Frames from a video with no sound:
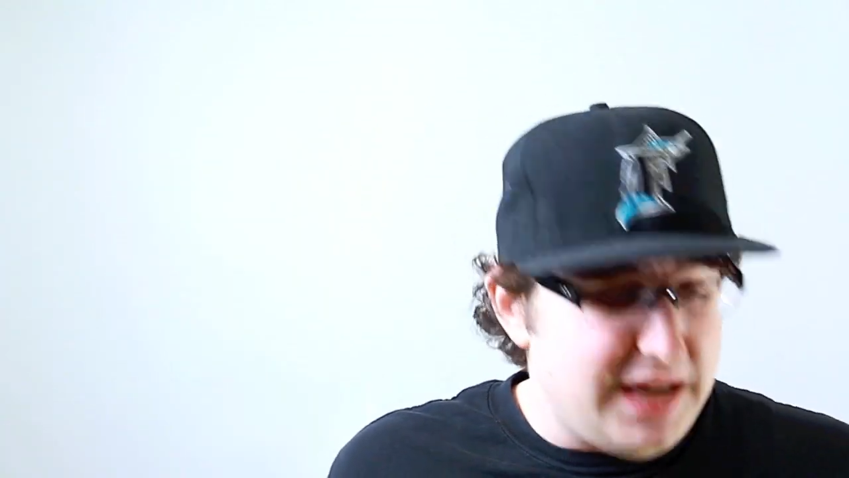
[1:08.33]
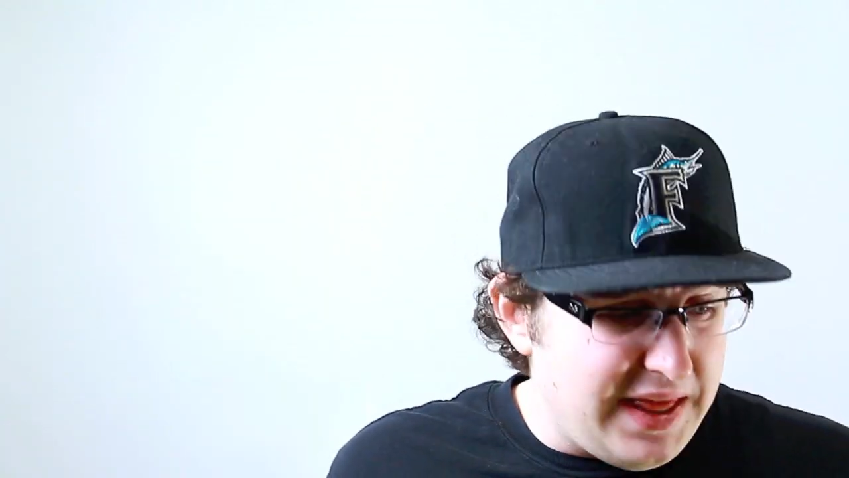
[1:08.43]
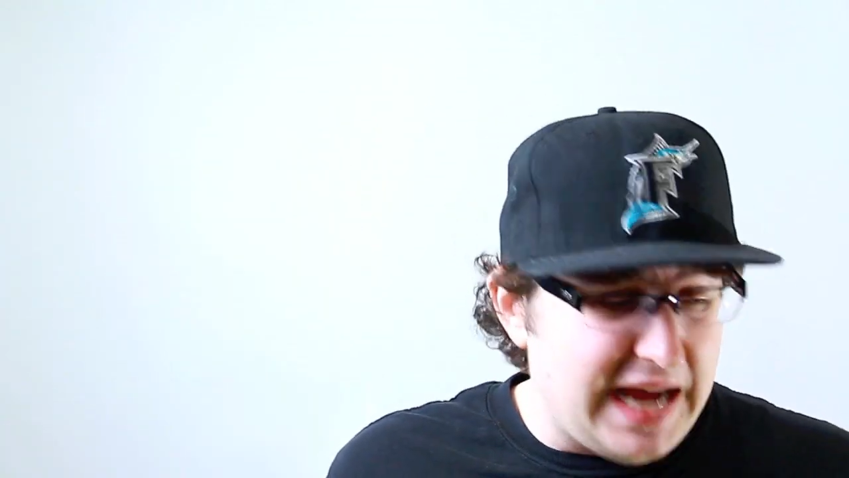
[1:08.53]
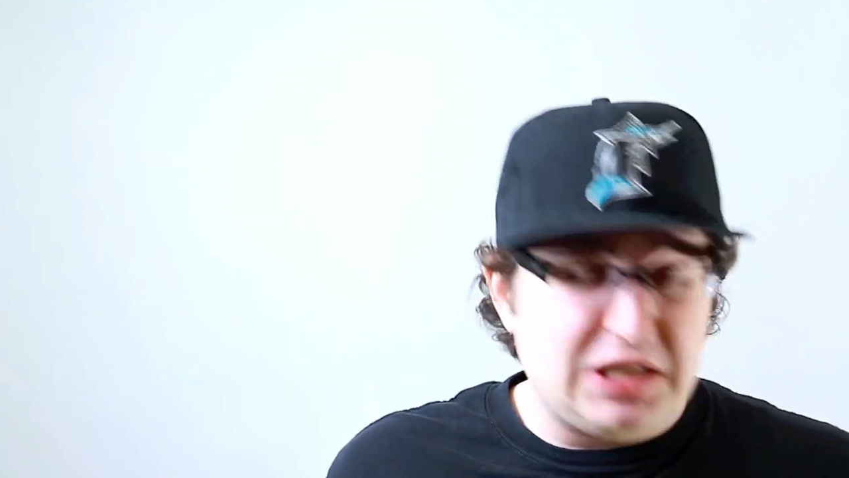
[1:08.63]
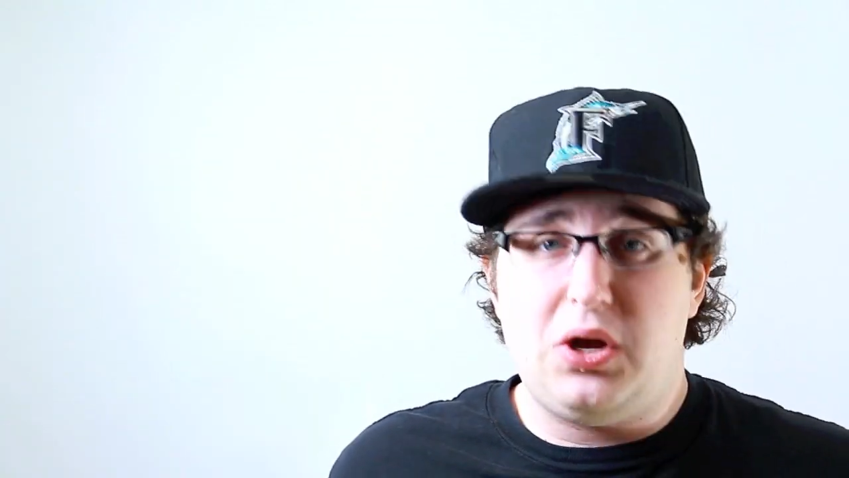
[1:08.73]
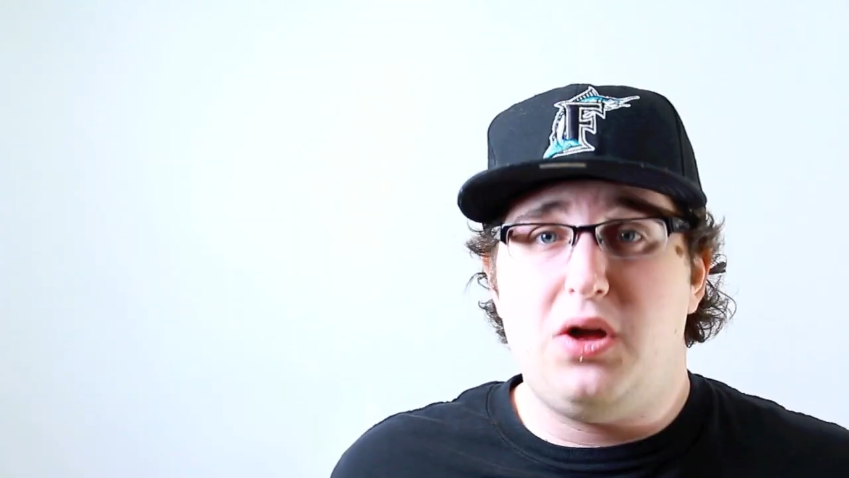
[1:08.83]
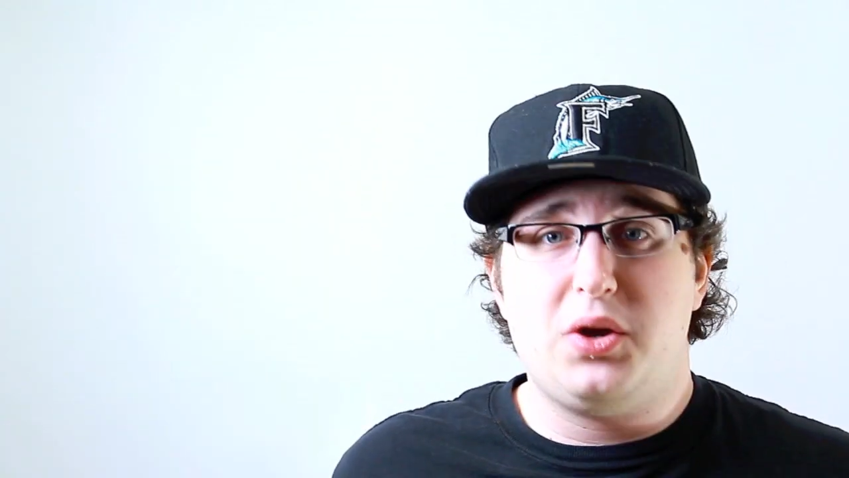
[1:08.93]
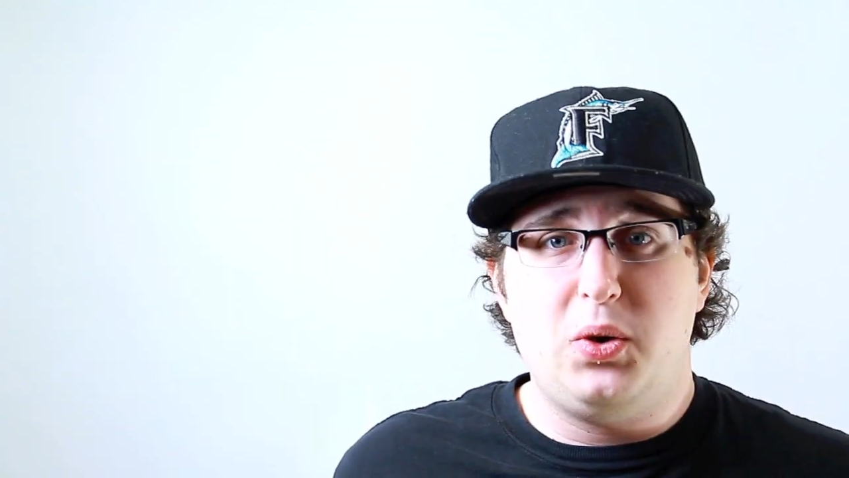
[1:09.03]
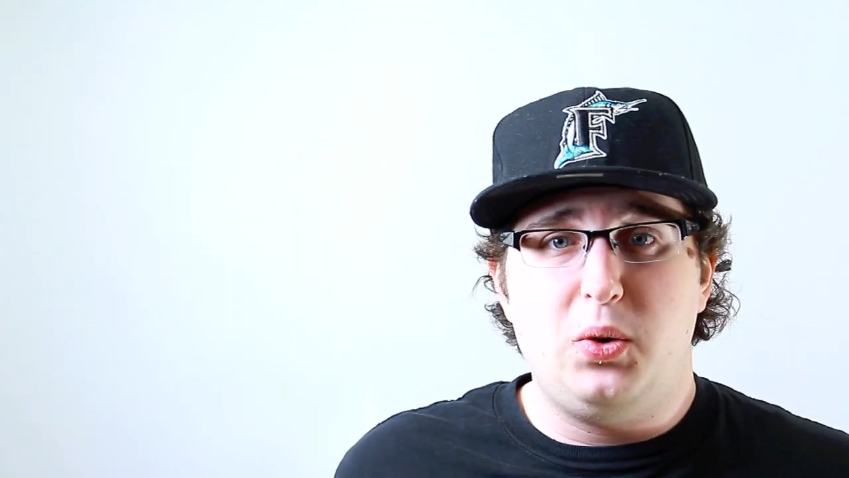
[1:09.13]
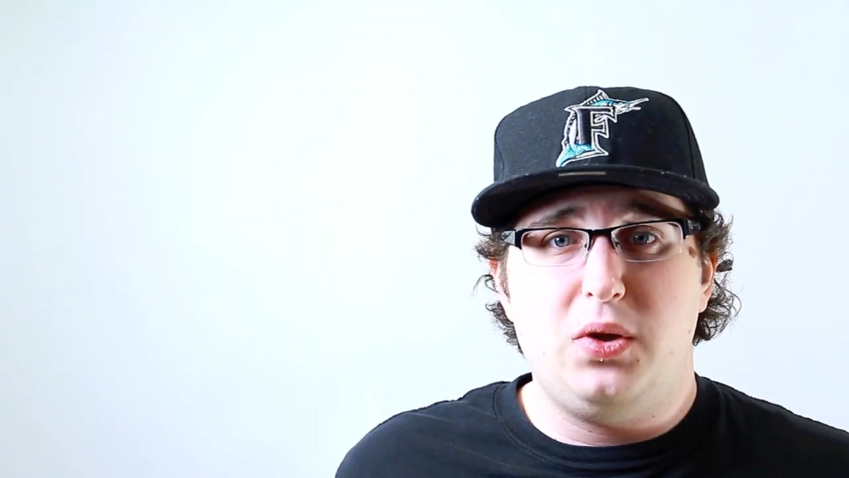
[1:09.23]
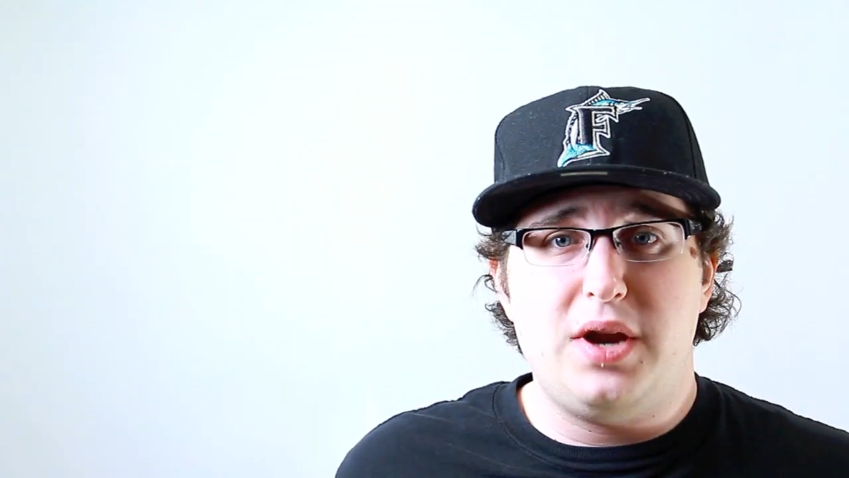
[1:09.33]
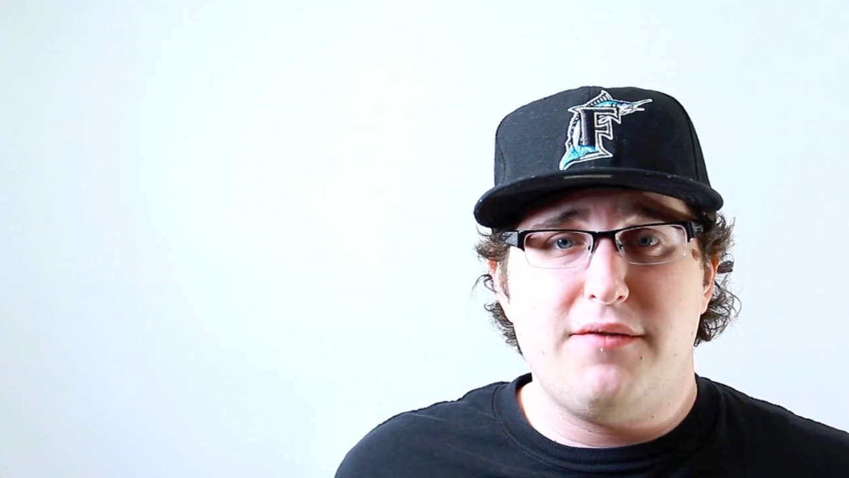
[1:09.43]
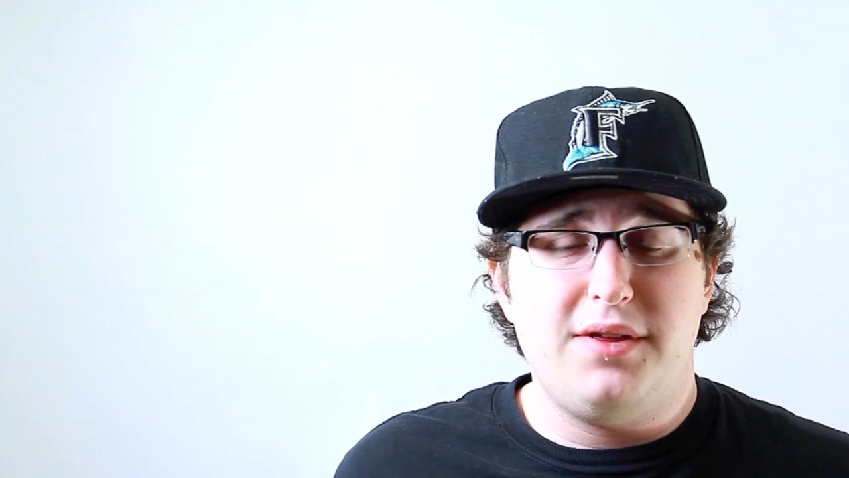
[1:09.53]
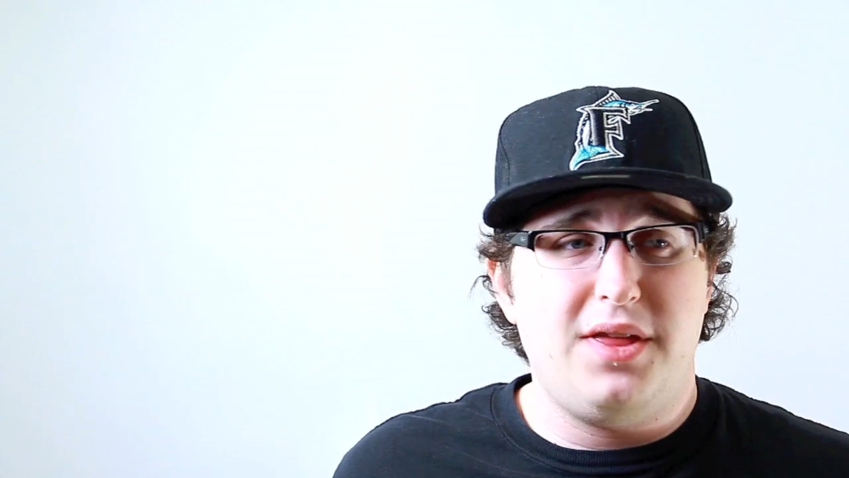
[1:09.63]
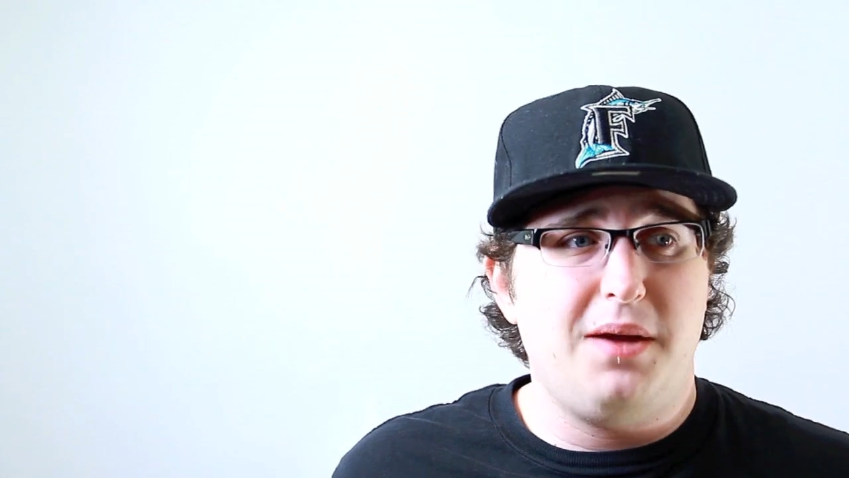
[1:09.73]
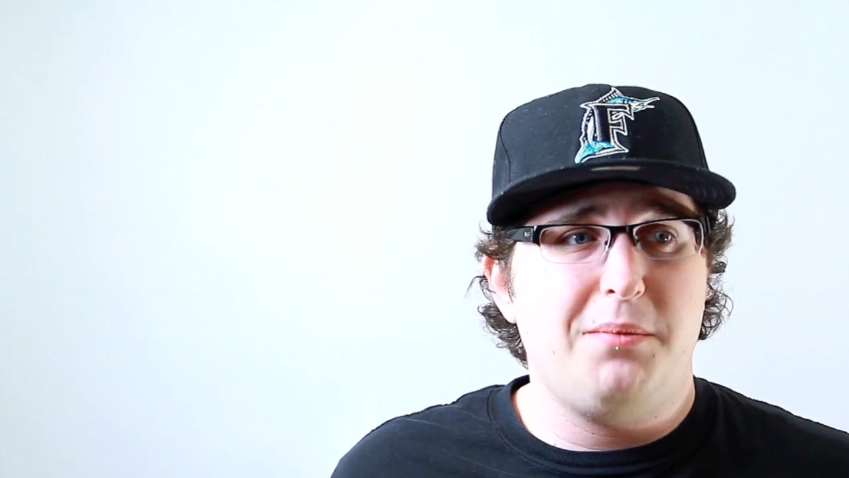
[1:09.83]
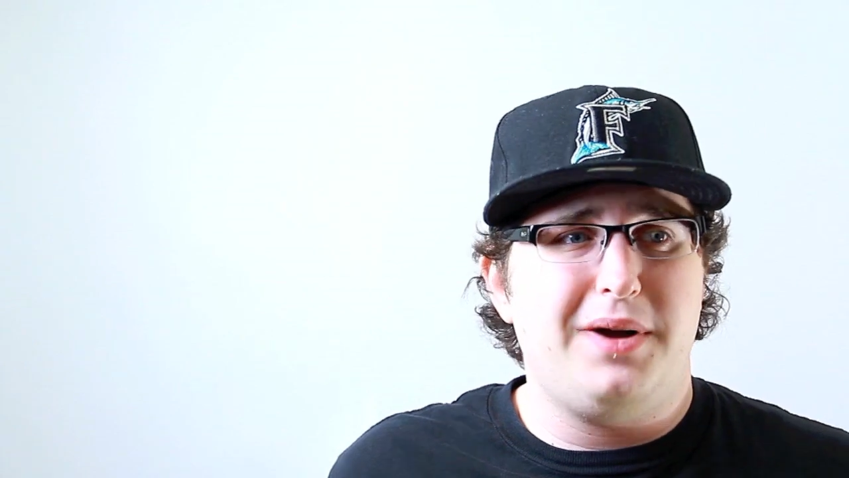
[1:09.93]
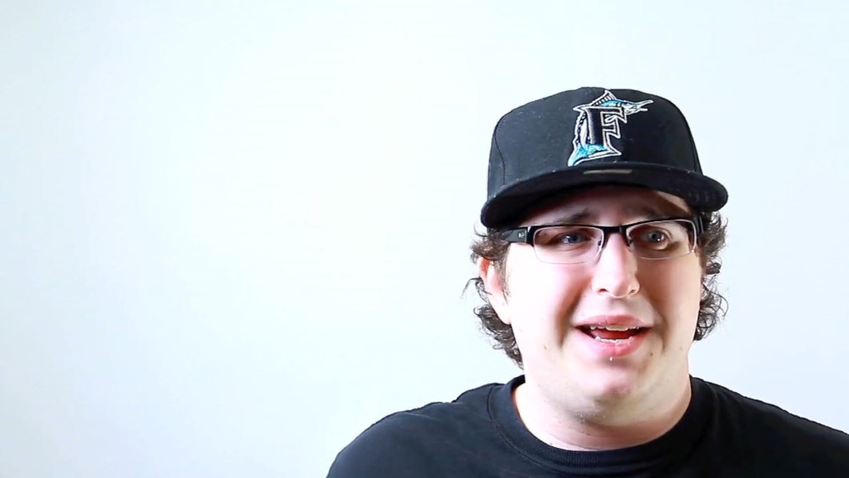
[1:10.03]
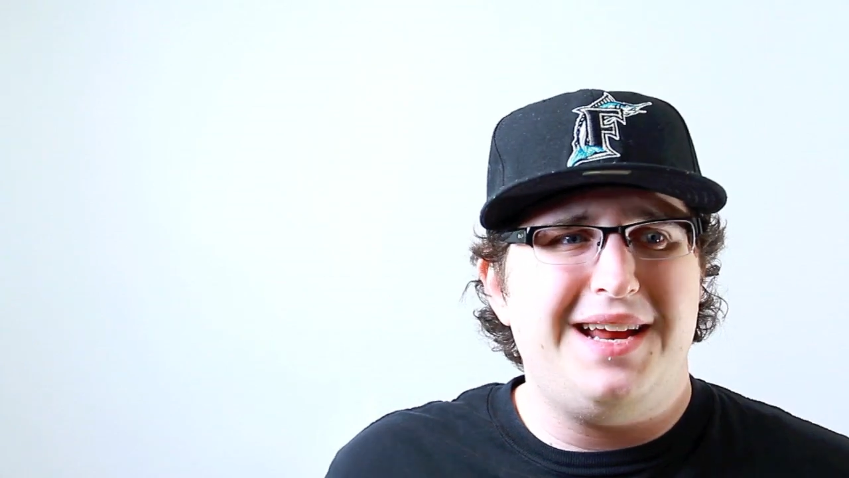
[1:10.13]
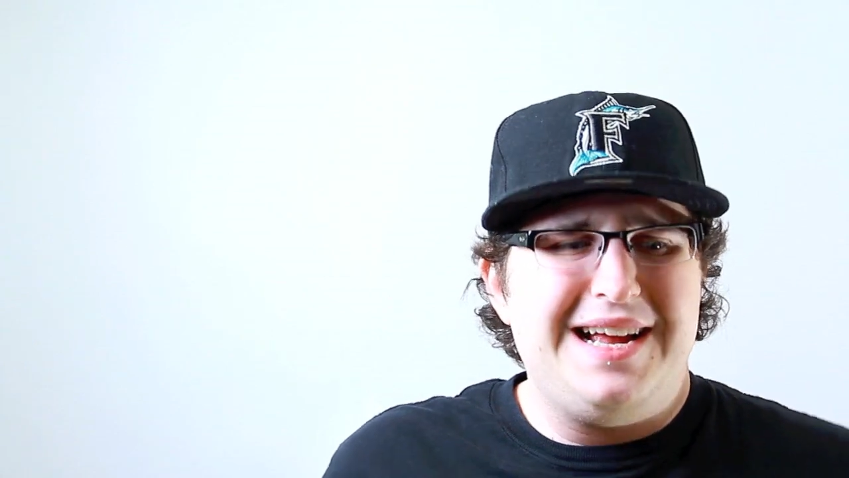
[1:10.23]
and that's all cool and everything,
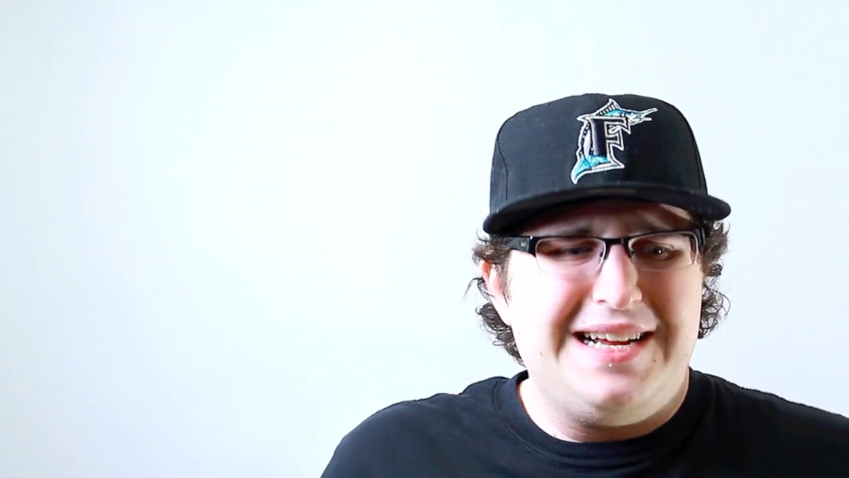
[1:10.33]
but